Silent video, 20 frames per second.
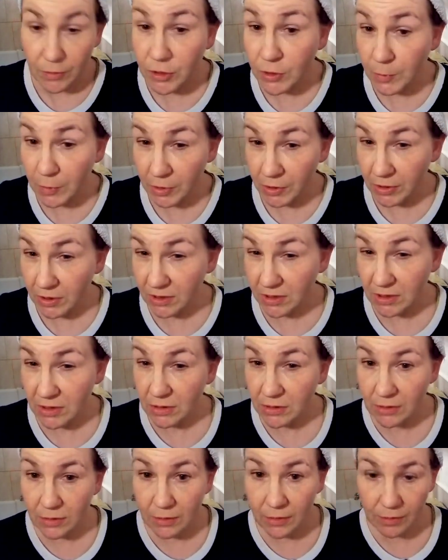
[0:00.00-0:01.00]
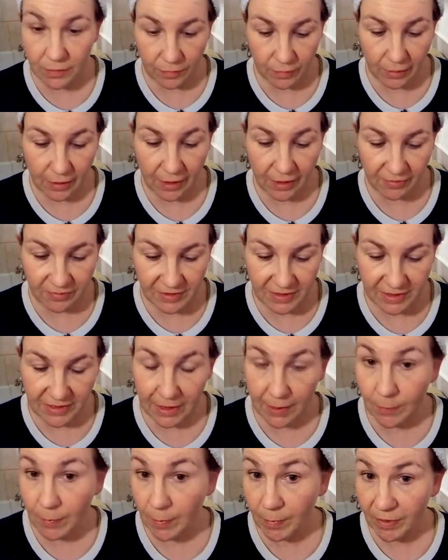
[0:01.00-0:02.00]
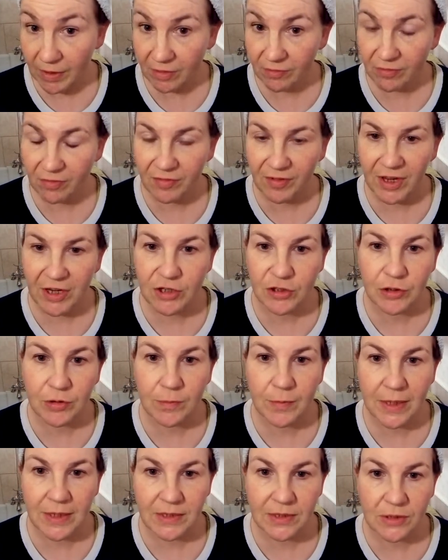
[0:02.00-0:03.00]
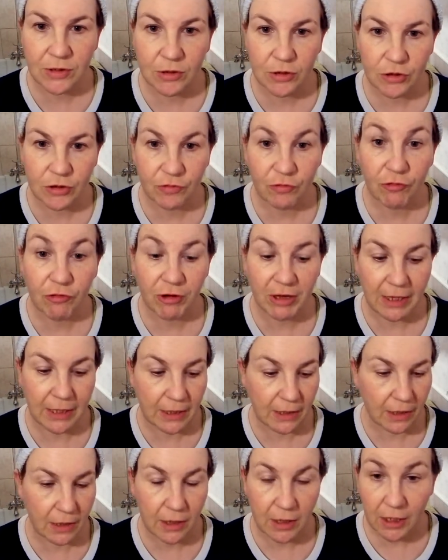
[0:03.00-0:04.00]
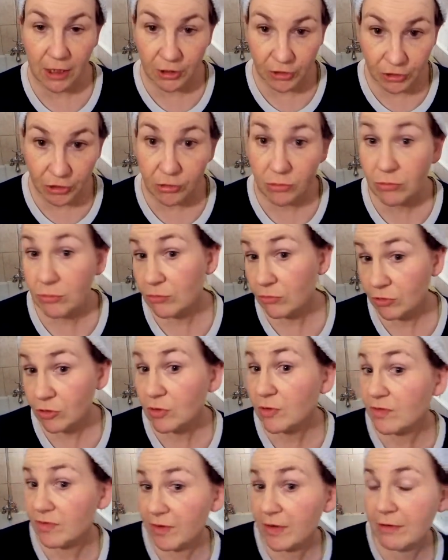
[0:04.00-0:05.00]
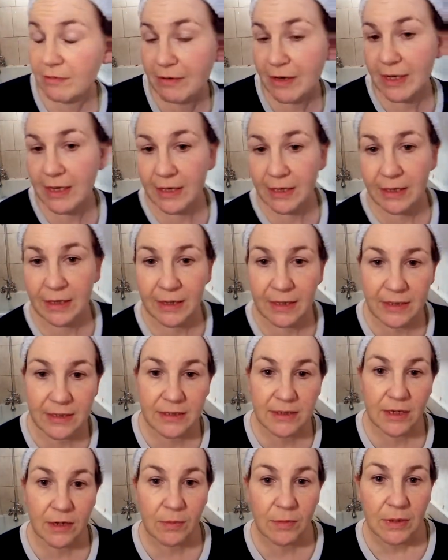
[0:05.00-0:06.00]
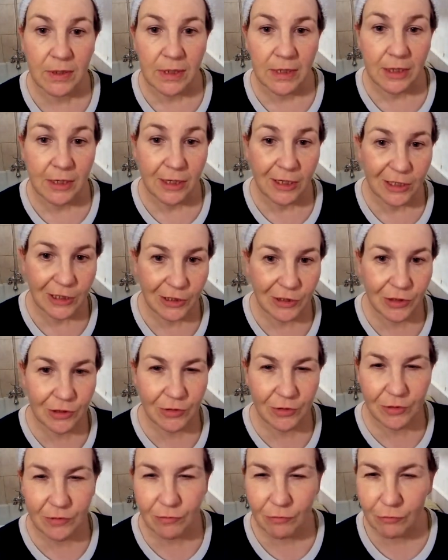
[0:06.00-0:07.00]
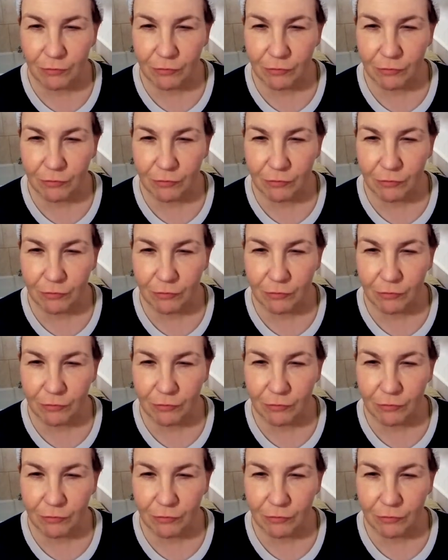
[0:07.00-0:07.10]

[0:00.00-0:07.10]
To be honest, I have to say I'm a bit of a facial massage freak. I do it very regularly, so it doesn't